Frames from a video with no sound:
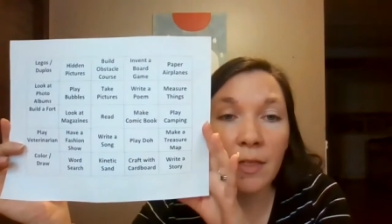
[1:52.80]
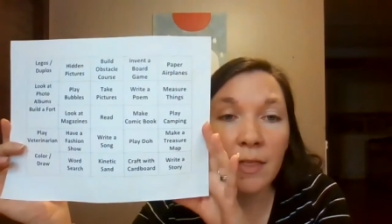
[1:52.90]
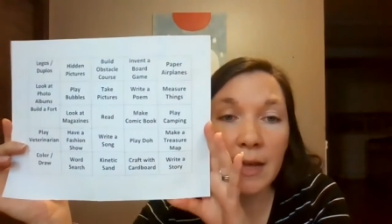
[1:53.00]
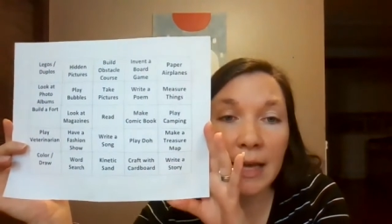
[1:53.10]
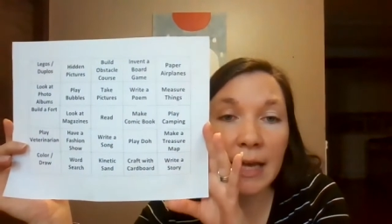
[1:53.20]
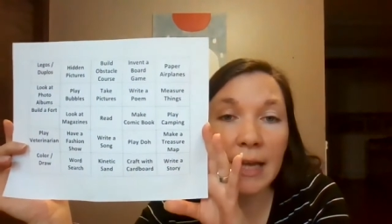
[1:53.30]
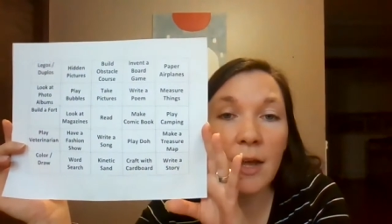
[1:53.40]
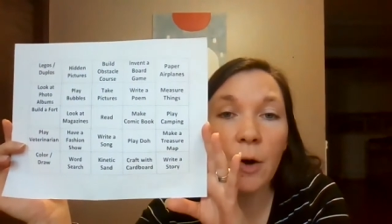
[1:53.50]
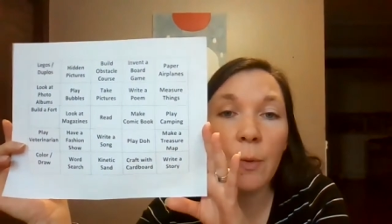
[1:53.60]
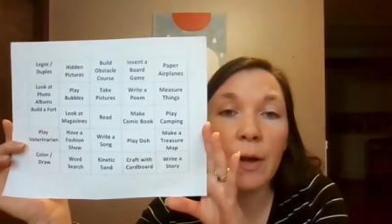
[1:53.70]
the kid
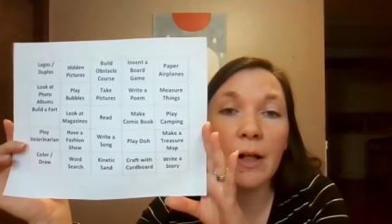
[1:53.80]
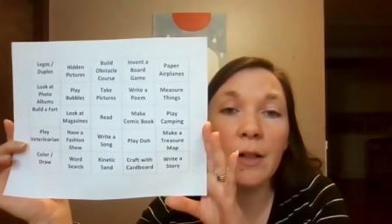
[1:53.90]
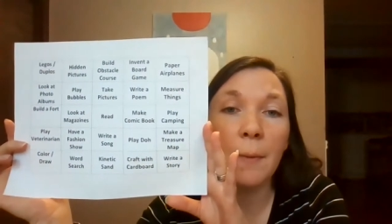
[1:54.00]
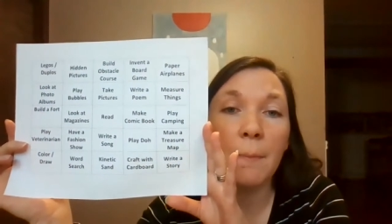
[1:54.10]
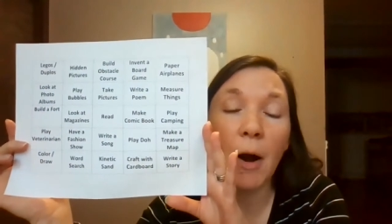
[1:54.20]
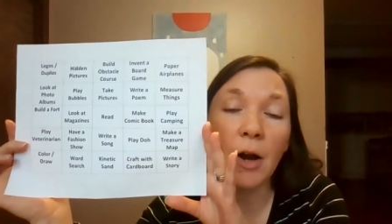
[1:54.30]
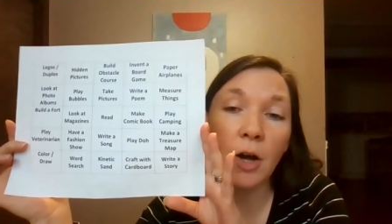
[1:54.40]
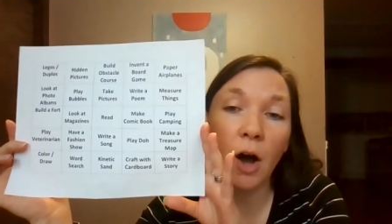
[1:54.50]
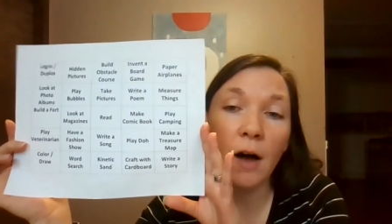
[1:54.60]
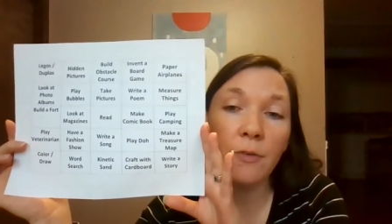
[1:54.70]
will mark
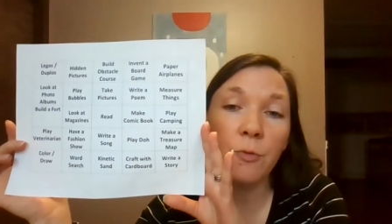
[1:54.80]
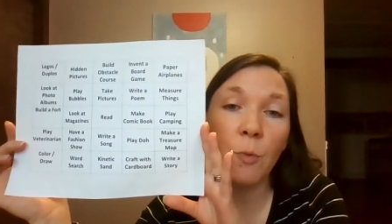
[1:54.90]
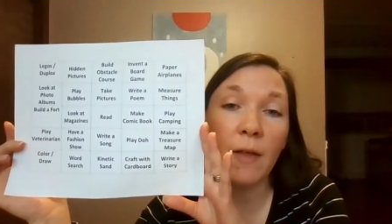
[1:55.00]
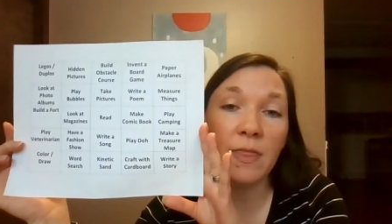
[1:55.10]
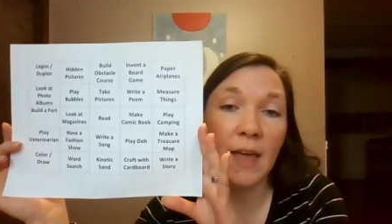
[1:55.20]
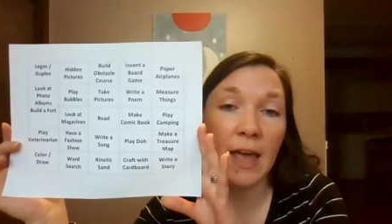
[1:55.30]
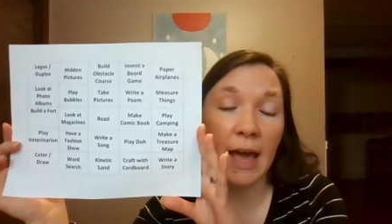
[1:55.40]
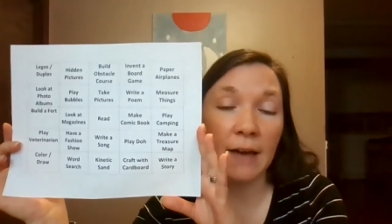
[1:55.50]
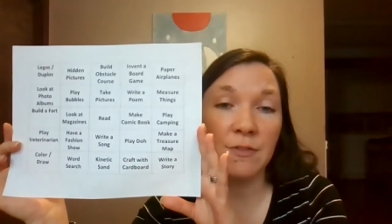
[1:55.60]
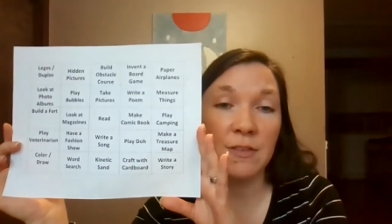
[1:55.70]
off what they
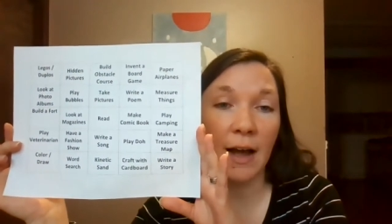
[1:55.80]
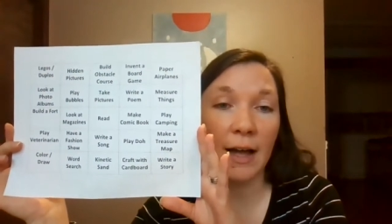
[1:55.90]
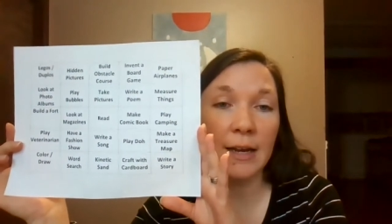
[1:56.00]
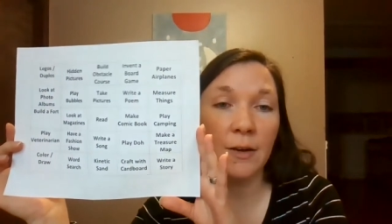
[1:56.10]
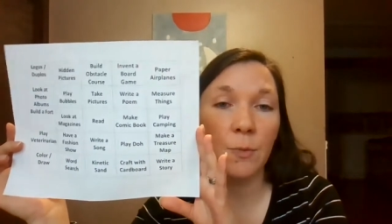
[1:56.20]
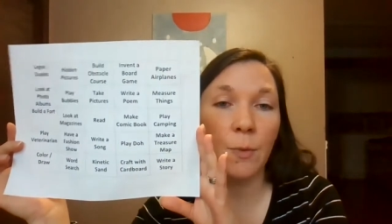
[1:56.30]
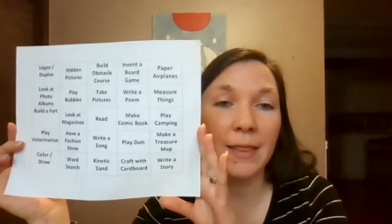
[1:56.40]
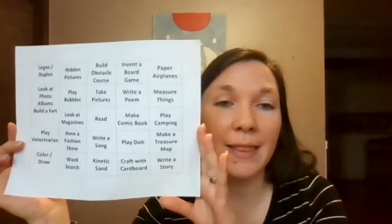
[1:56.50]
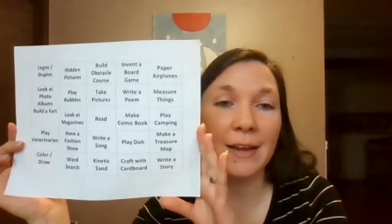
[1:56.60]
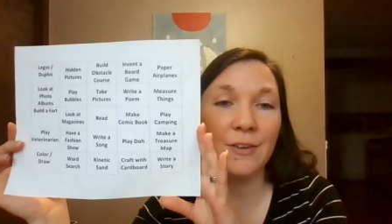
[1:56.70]
have done
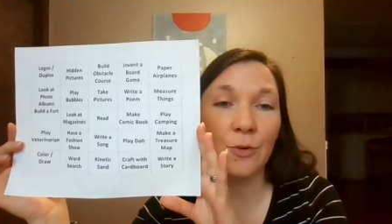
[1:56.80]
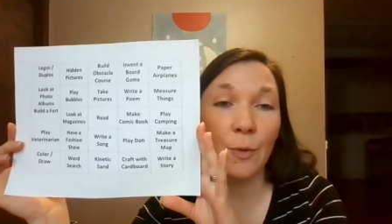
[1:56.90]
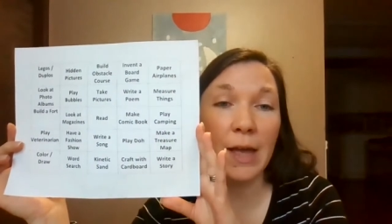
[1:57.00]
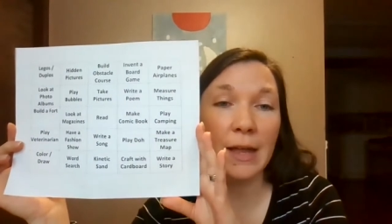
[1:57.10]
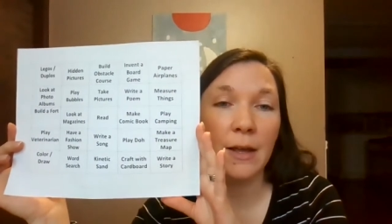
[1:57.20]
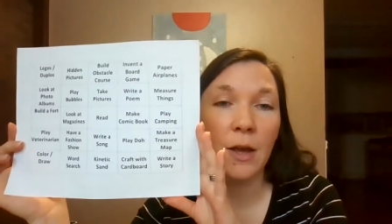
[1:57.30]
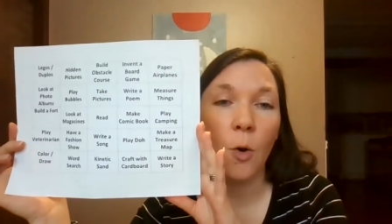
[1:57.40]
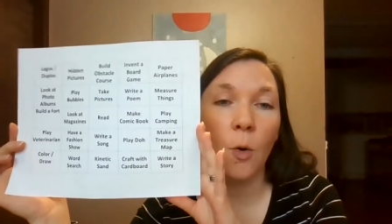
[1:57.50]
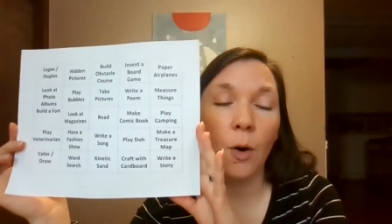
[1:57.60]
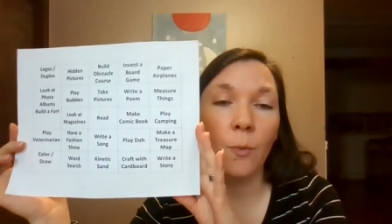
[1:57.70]
when they do it
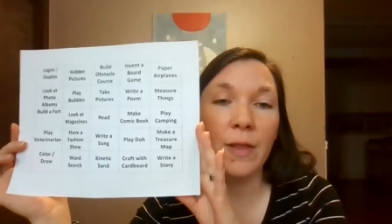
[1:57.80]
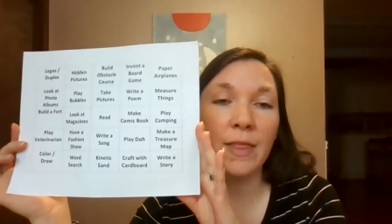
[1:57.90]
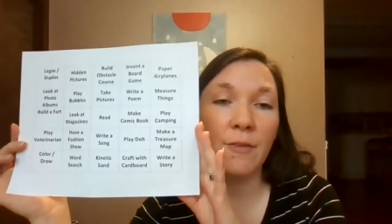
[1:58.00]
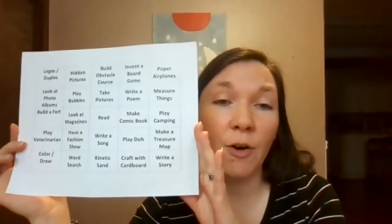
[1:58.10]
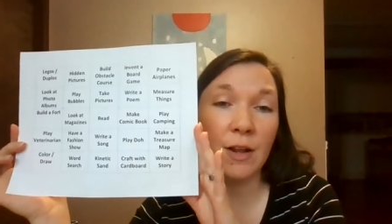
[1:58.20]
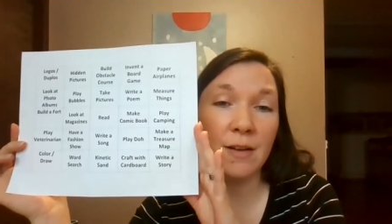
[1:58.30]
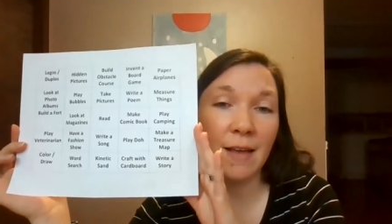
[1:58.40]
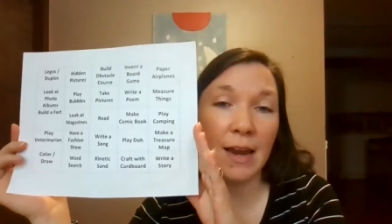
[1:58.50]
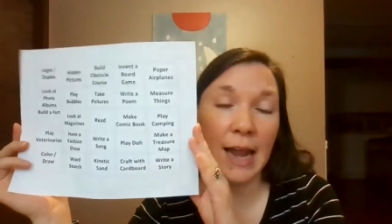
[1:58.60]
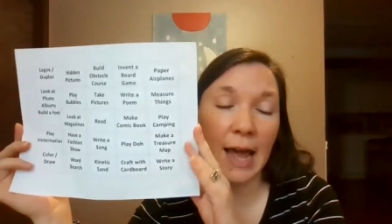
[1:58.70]
or when they've already
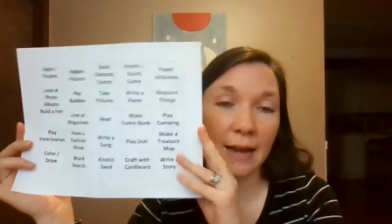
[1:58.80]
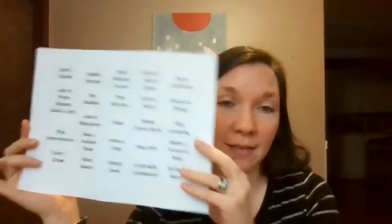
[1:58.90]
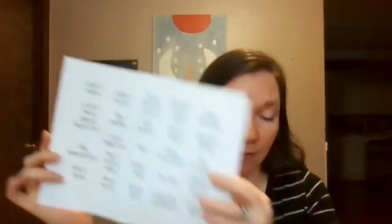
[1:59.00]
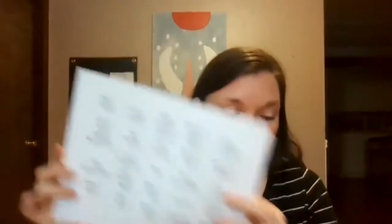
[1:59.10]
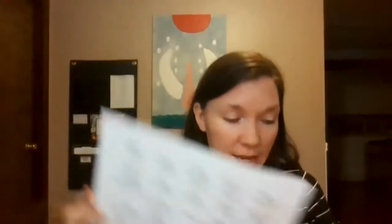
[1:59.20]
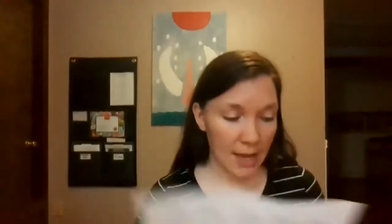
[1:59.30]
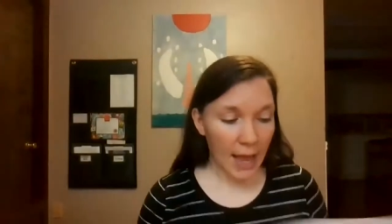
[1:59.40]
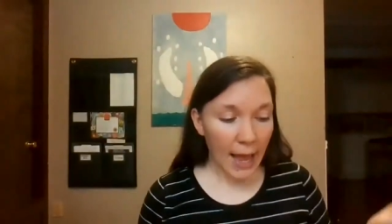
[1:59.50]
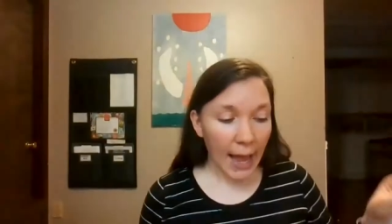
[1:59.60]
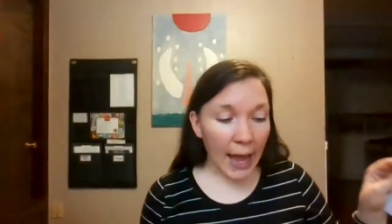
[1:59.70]
done an activity.
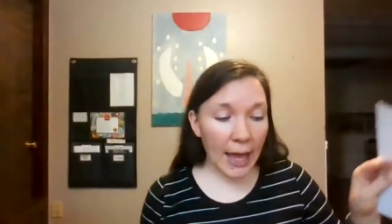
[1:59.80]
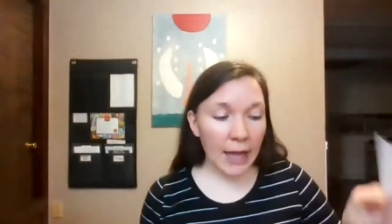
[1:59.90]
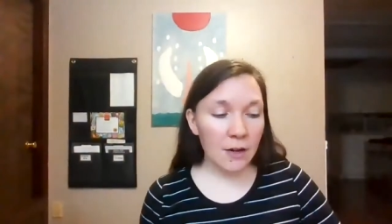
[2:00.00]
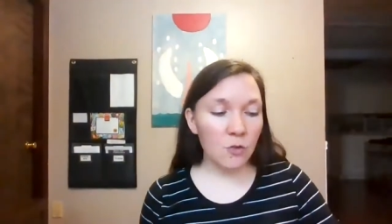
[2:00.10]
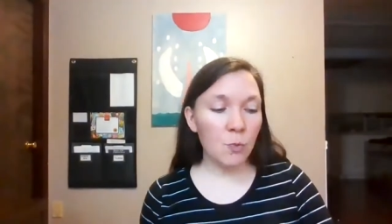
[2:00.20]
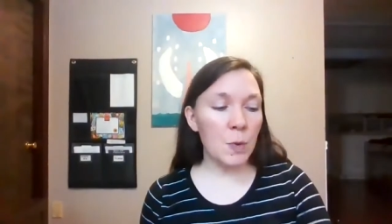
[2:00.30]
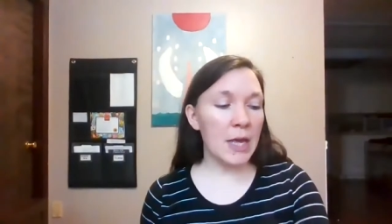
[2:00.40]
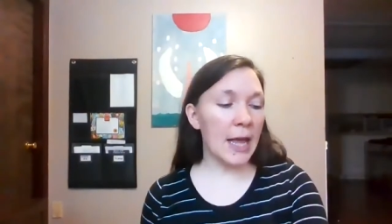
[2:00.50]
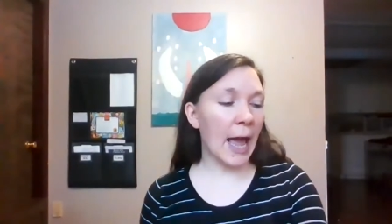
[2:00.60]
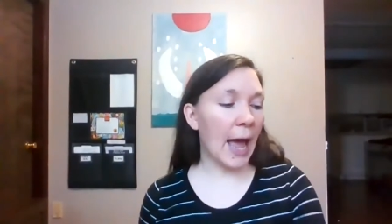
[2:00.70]
And
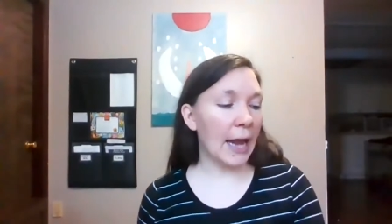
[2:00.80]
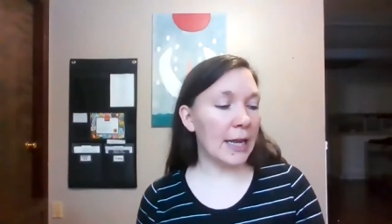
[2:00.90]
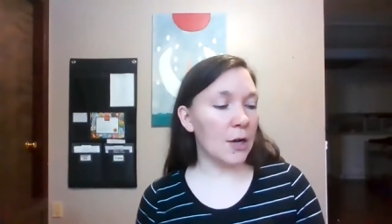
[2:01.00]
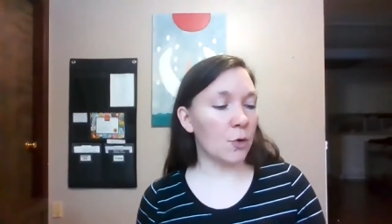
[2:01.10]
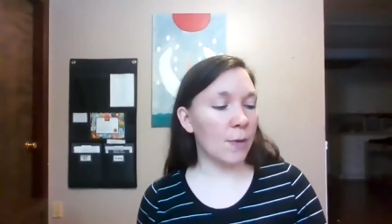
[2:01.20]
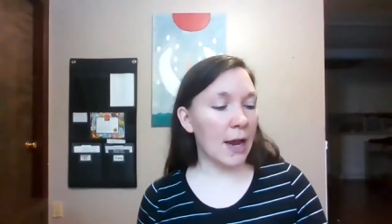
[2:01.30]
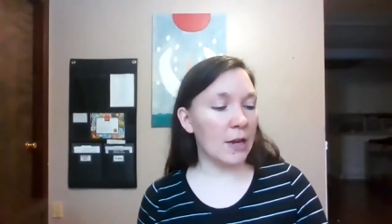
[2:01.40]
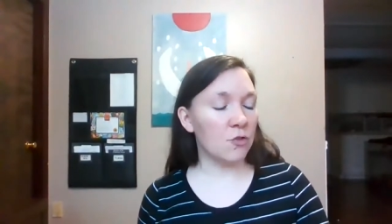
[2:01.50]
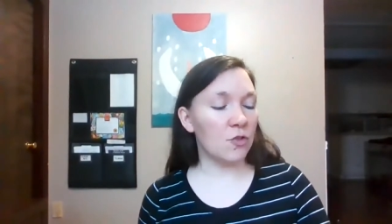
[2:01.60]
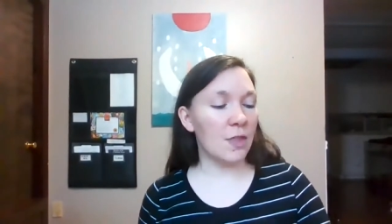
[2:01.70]
we had it
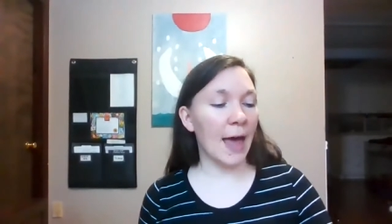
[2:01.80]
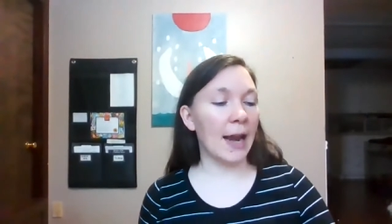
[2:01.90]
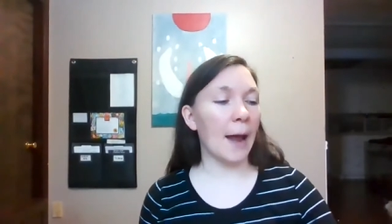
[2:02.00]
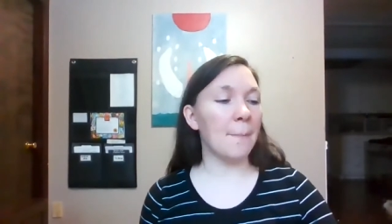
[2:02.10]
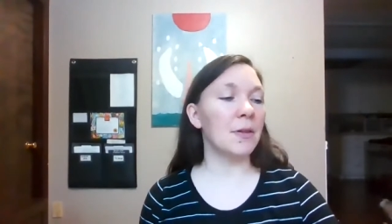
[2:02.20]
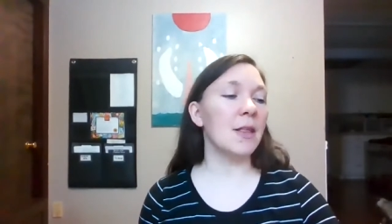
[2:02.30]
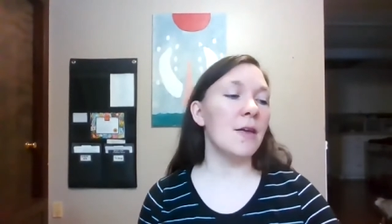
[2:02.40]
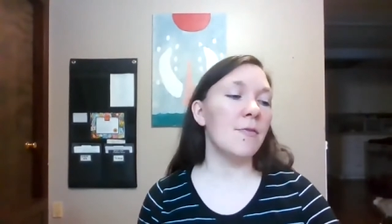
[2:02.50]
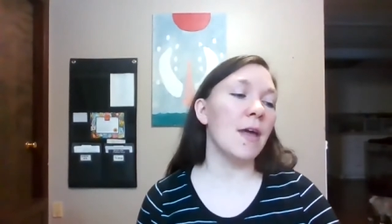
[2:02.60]
arranged that I believe